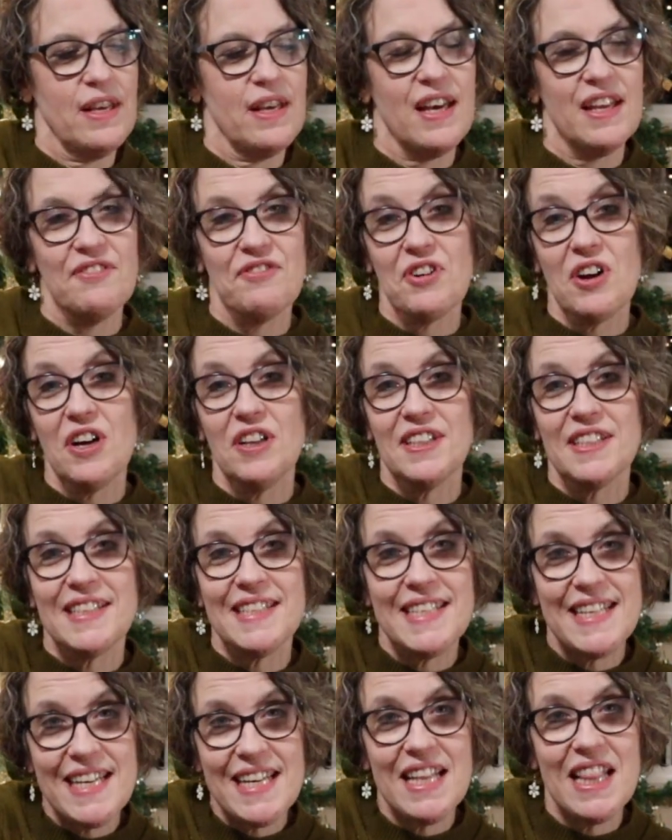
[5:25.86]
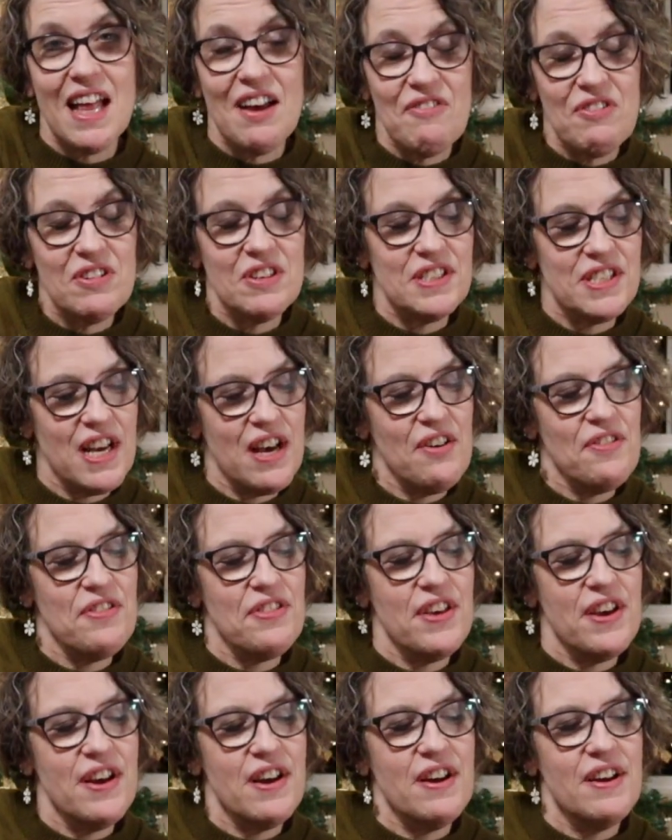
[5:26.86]
And for all the tea lovers out
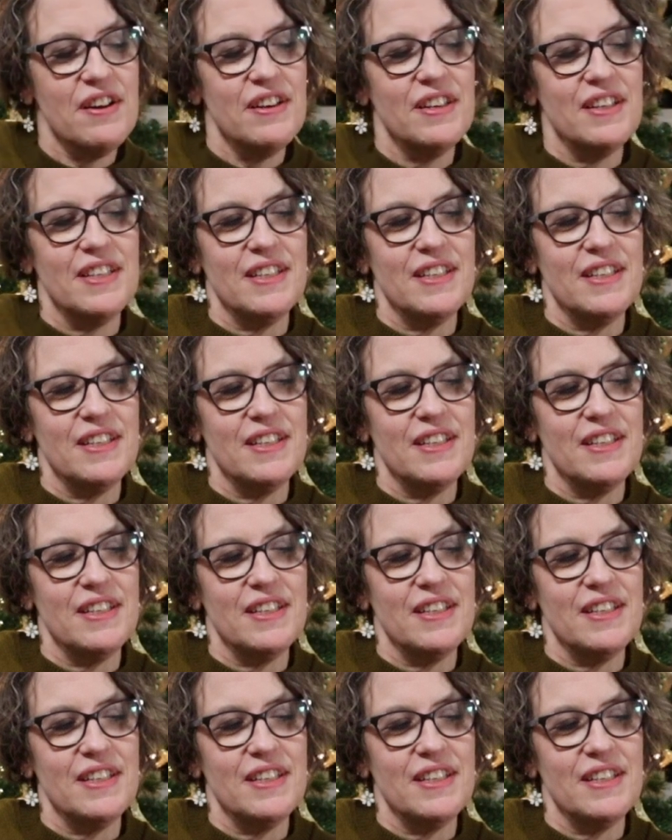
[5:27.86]
there,